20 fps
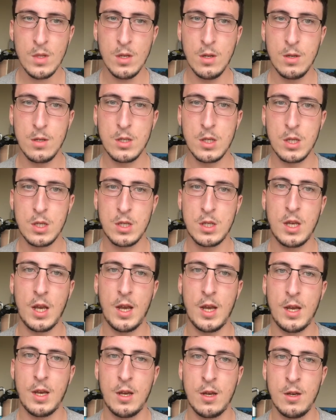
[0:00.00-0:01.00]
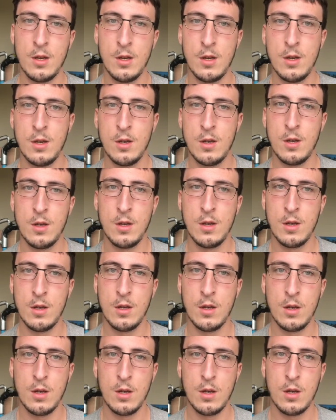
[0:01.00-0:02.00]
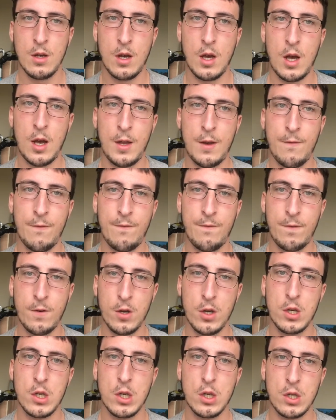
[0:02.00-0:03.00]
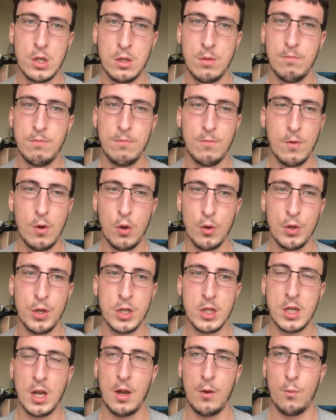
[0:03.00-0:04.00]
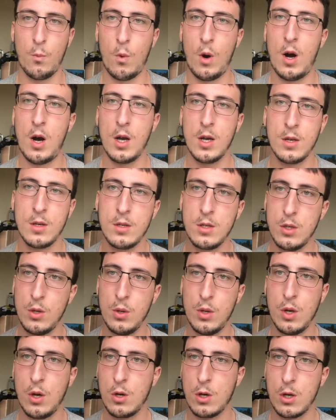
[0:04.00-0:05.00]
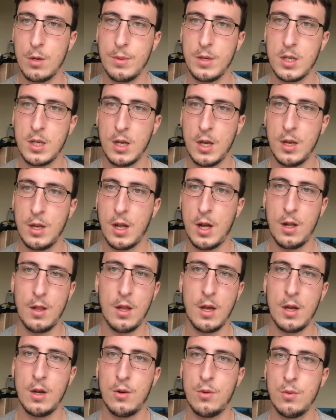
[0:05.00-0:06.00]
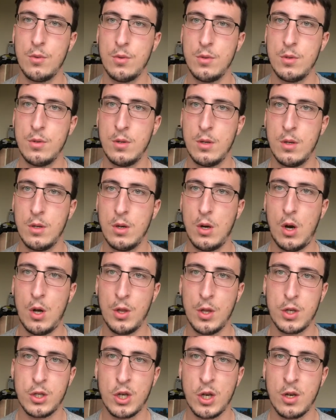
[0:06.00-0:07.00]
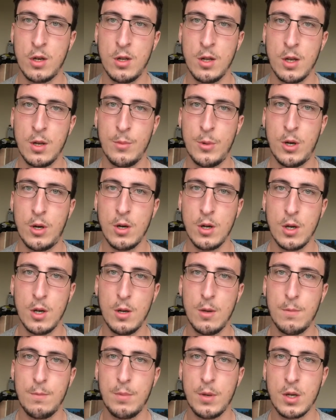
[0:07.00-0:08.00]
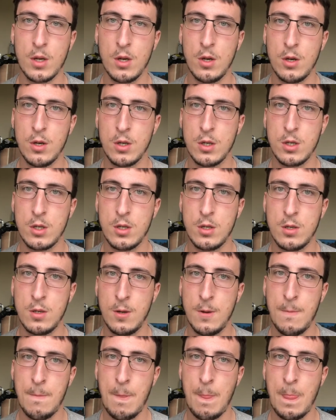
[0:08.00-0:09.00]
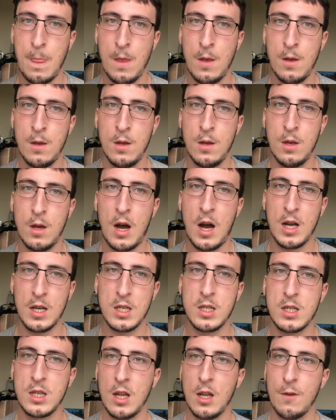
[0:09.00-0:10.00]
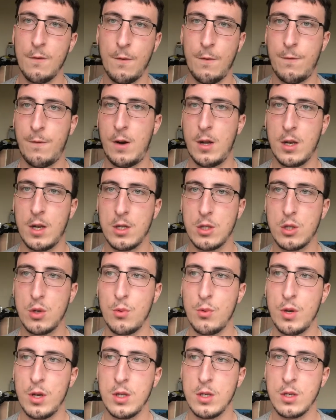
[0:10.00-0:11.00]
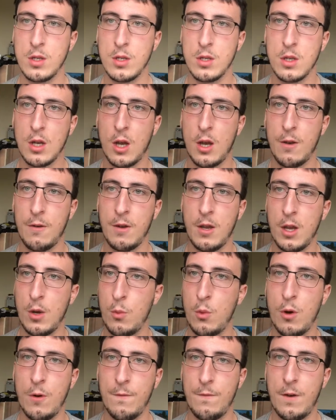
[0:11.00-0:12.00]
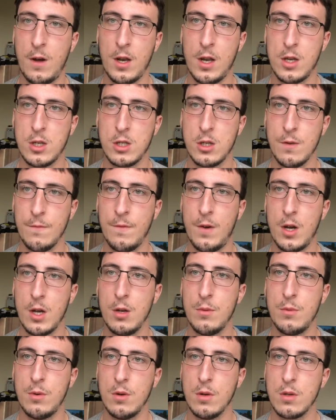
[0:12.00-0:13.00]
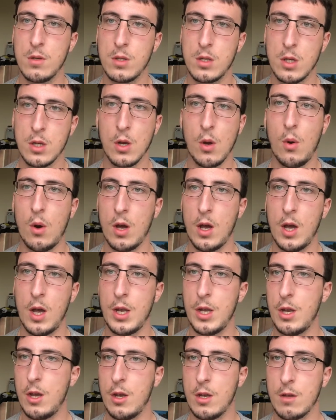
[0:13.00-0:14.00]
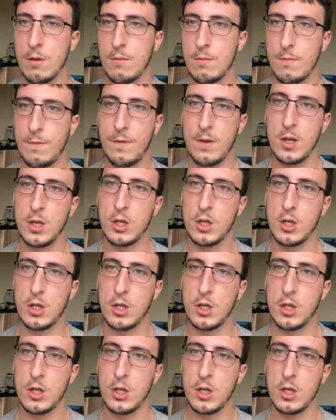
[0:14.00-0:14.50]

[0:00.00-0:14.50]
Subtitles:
to say, and for you to understand why you're not going to be seeing that layout on the channel anymore, because I'd sell it for financial reasons and it weren't financially viable to go ahead and finish